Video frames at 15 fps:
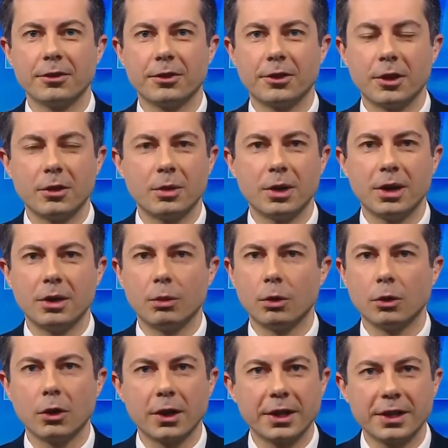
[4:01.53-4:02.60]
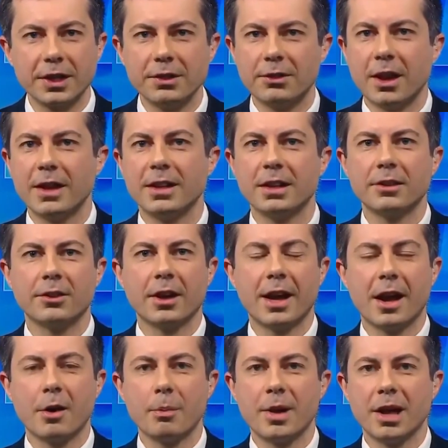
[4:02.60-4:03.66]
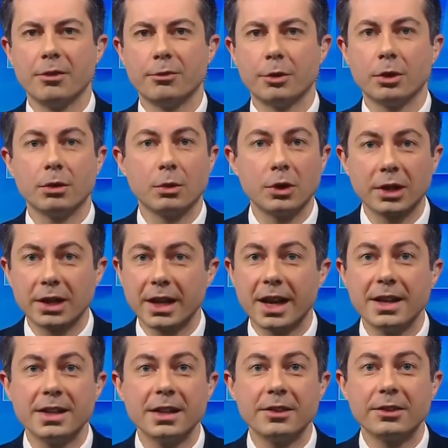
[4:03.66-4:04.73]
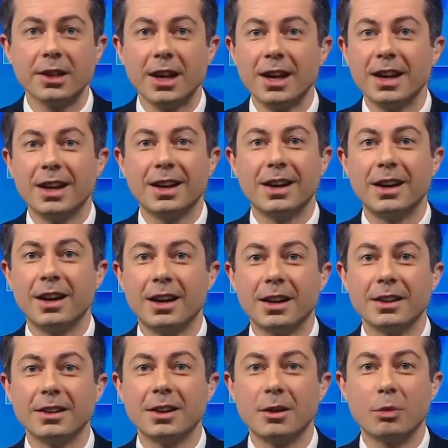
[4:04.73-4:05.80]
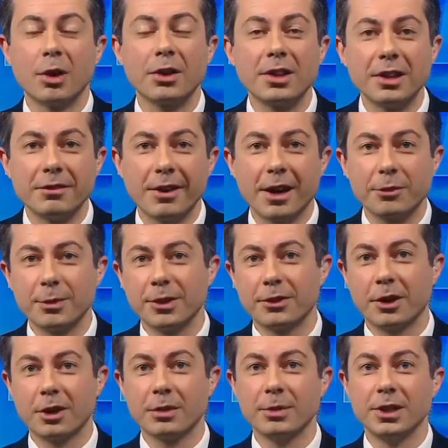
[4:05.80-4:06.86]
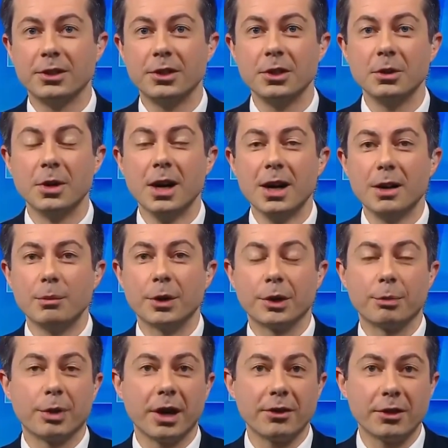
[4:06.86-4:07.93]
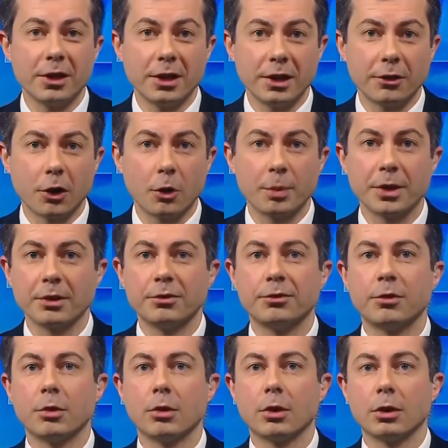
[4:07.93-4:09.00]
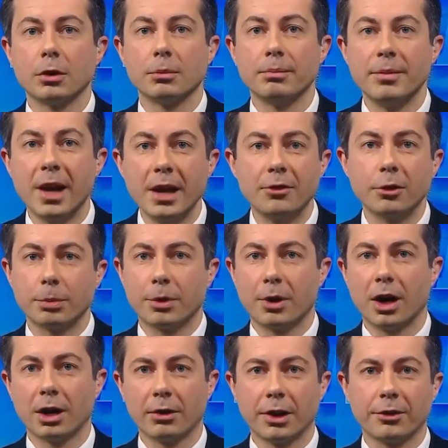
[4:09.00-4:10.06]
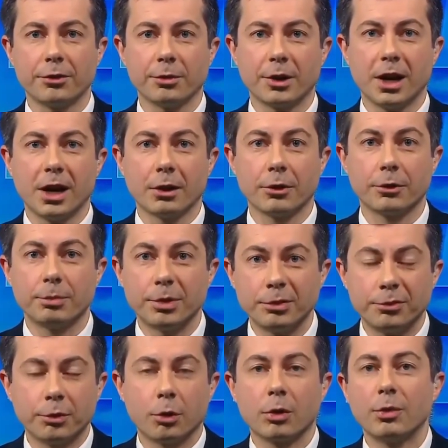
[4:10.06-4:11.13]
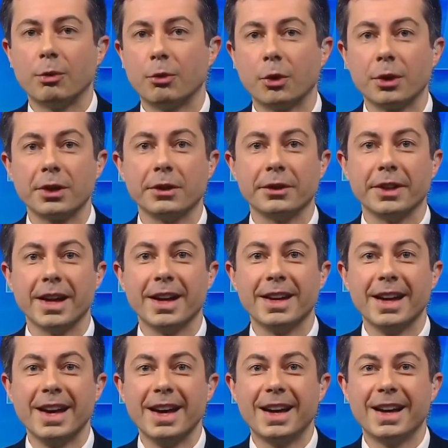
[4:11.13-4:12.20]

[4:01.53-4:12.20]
So we'll look at these ideas on how to pay for it. We'll look at ideas on where the investments ought to be, too. But the president is hoping for major progress from Congress before Memorial Day.